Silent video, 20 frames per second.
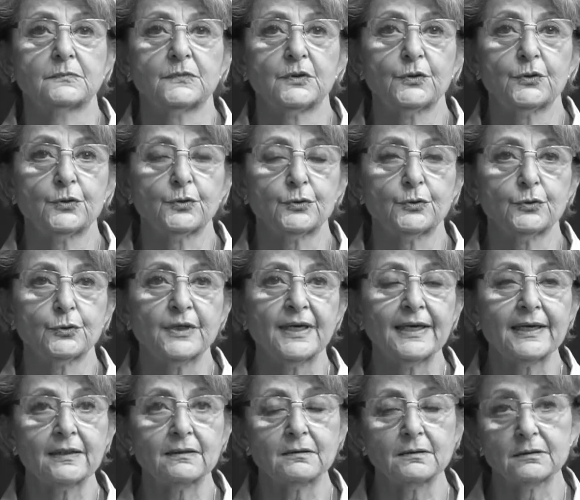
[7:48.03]
You
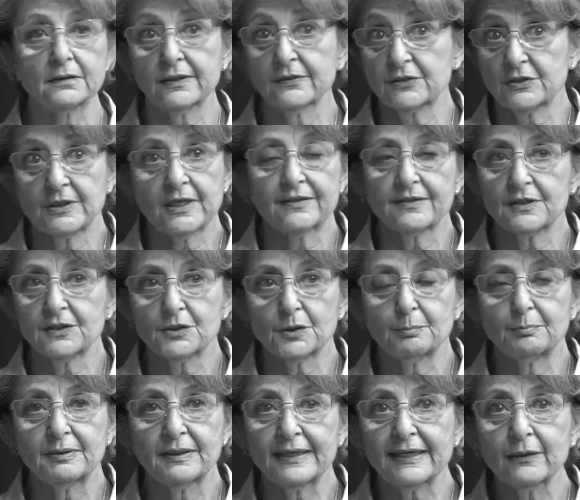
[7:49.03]
can't, there's nothing to
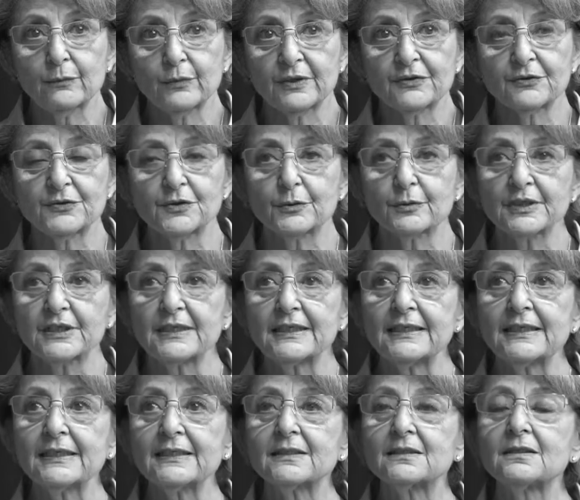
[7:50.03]
play with. You're a
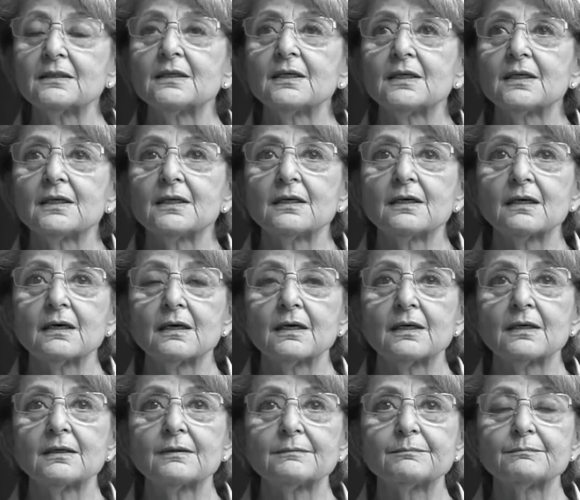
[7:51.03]
kid.
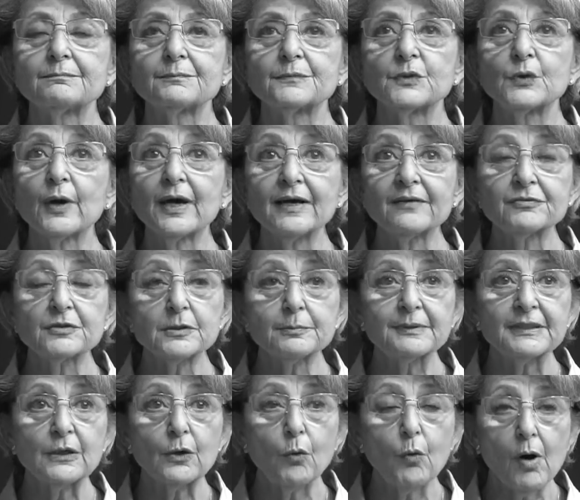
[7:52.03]
You have to
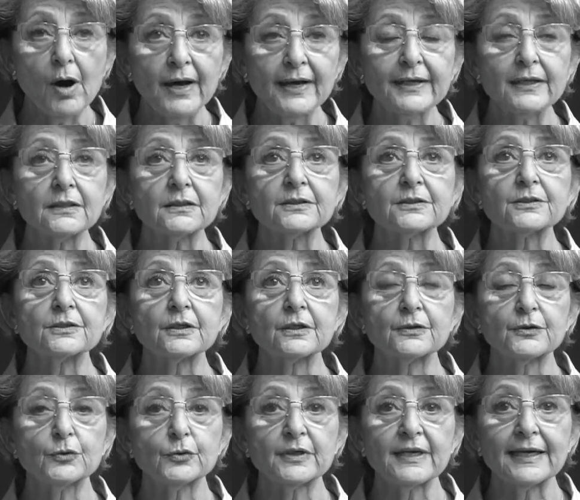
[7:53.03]
be quiet.
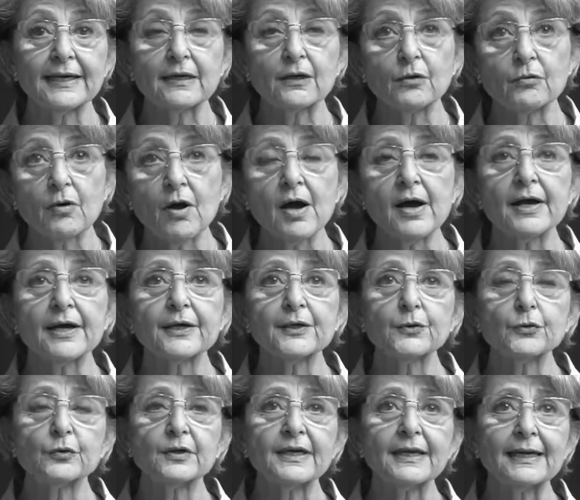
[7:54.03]
You can't cry.
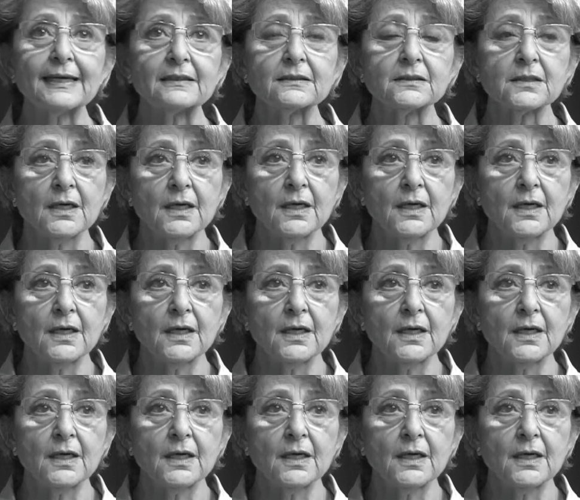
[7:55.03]
You can't,